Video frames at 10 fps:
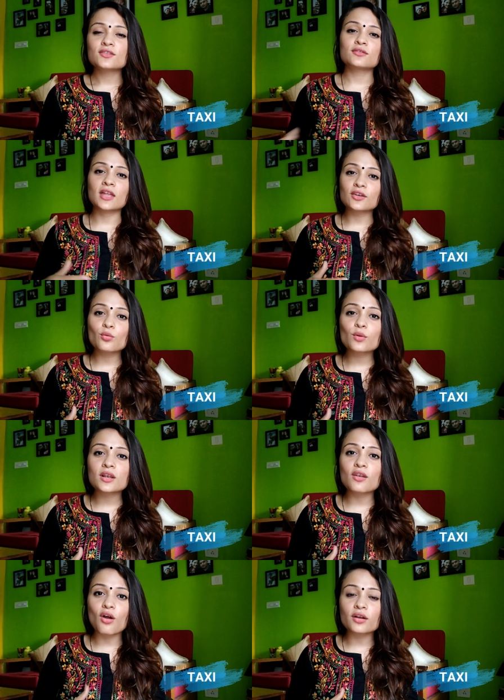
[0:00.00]
so that you
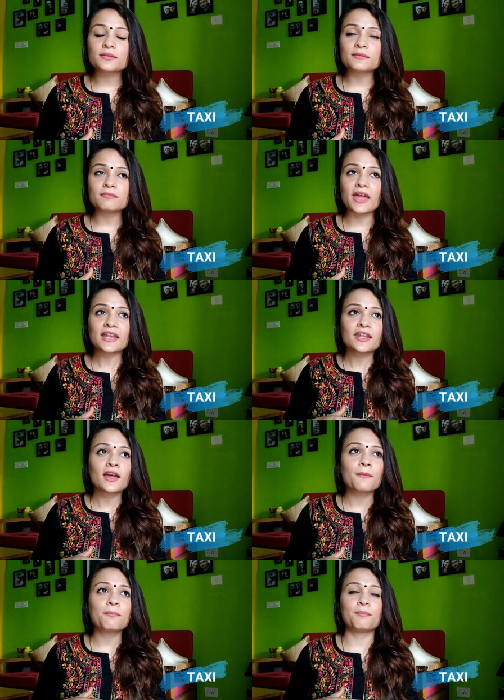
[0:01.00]
will not ending
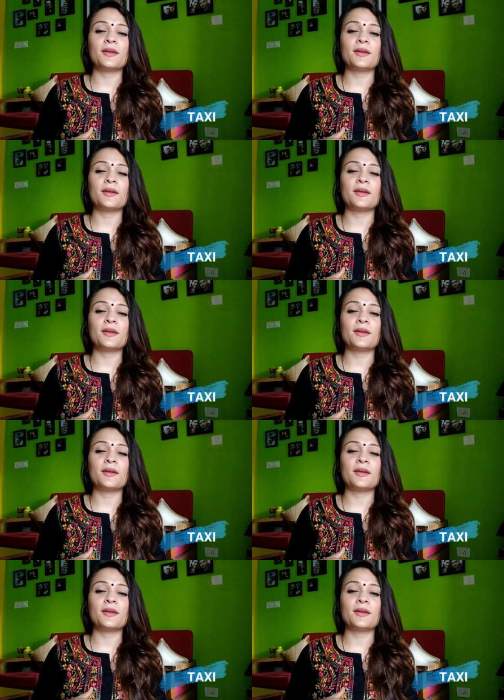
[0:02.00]
up